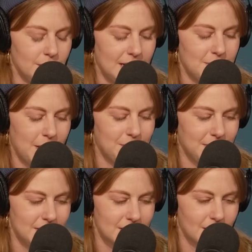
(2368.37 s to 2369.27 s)
I
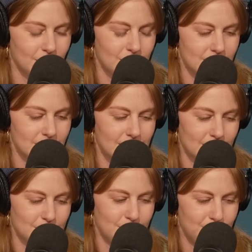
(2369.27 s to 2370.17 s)
built this little
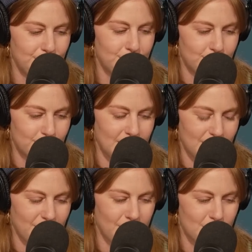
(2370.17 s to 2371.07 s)
booth,
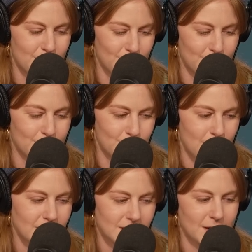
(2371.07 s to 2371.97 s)
like a photo booth for
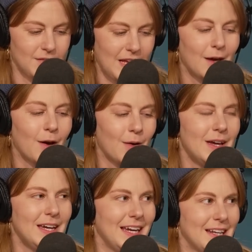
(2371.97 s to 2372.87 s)
dogs out of Lego.
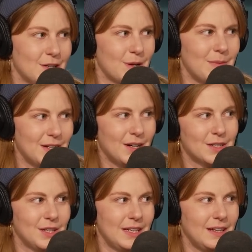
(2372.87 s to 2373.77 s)
And I trained my
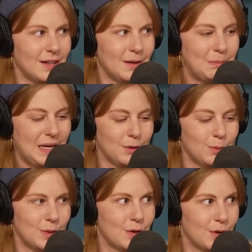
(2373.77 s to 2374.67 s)
dog to hit a pedal
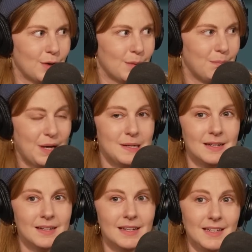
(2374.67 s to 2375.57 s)
with her
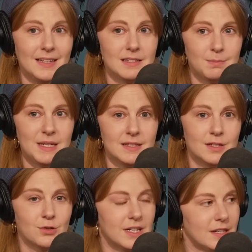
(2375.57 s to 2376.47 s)
button and it dispensed a
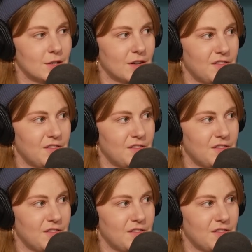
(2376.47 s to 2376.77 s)
treat and took a